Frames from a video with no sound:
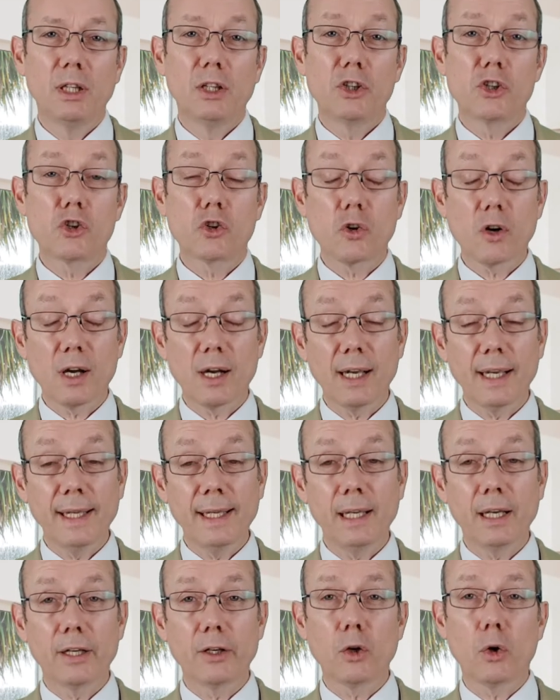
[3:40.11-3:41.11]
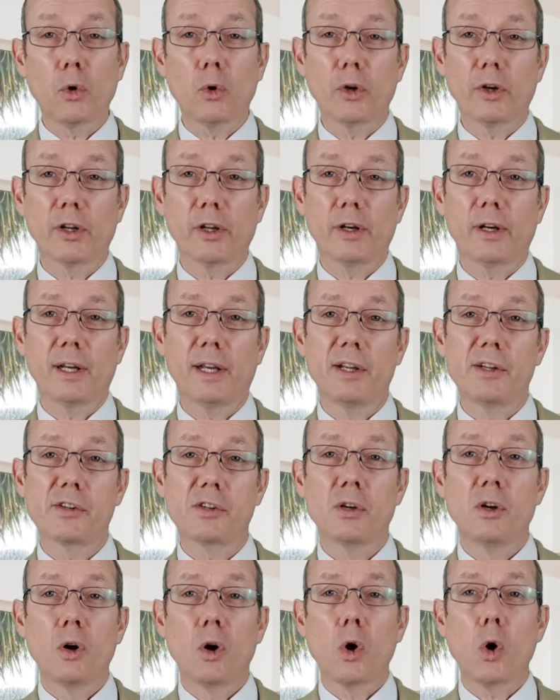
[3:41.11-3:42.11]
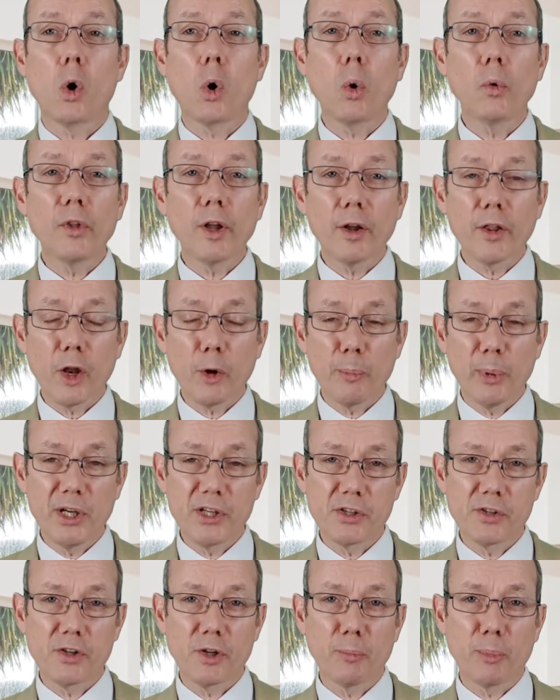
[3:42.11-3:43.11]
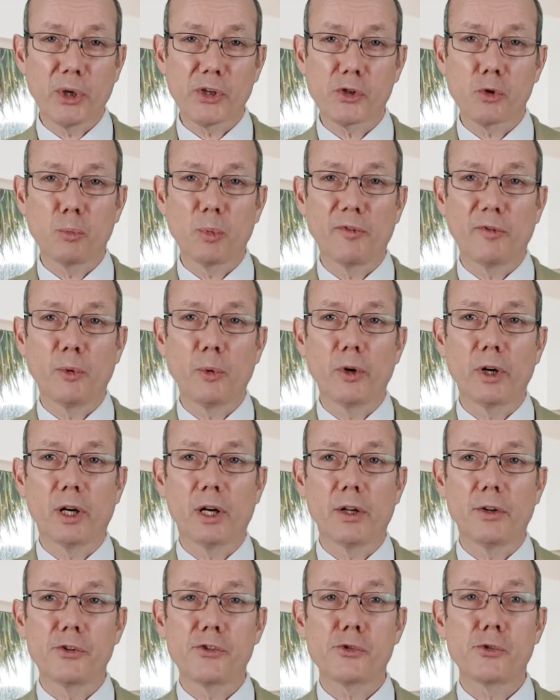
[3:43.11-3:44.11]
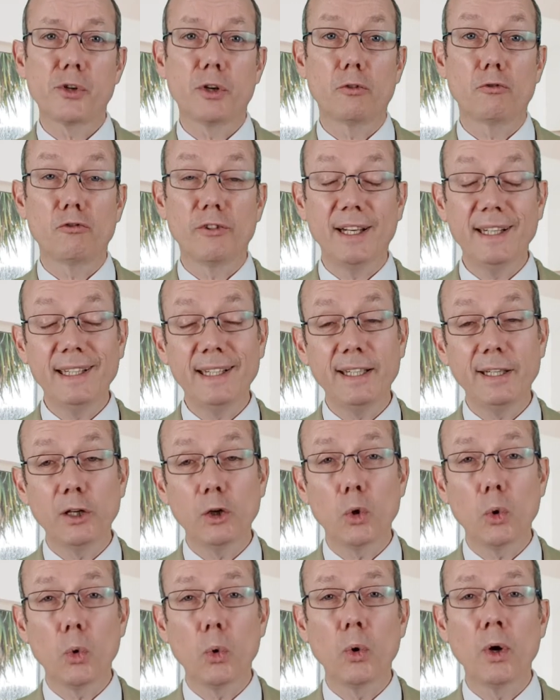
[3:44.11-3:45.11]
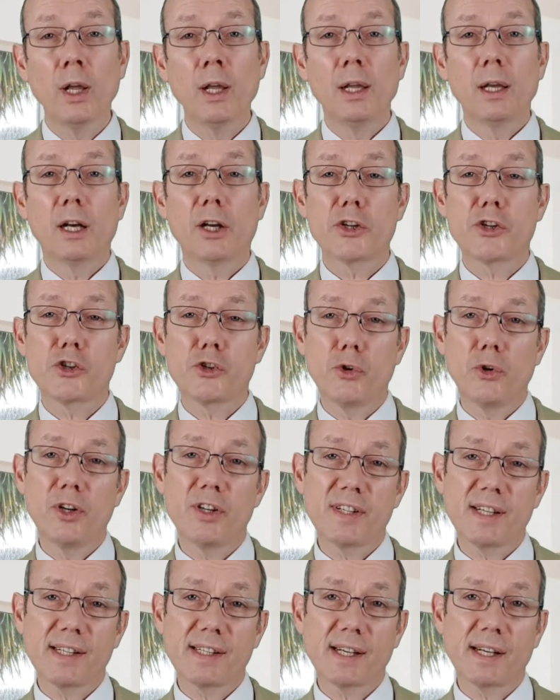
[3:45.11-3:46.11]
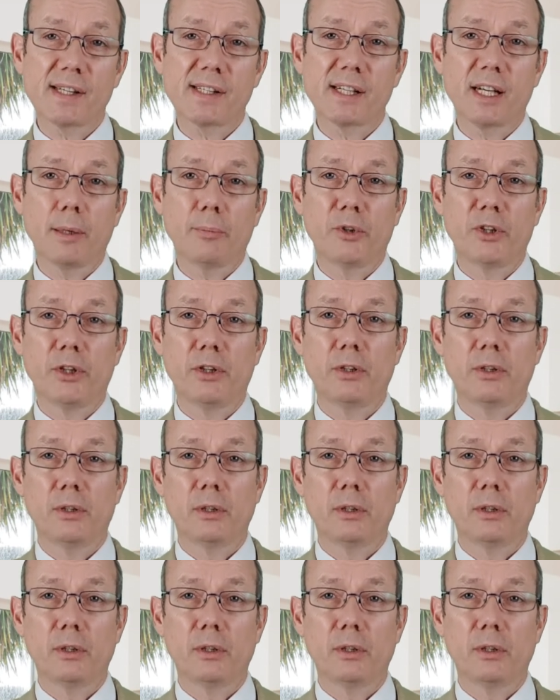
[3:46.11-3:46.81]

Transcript: try and organise all the other pieces of the puzzle beforehand so you're ready to go as soon as it's accepted.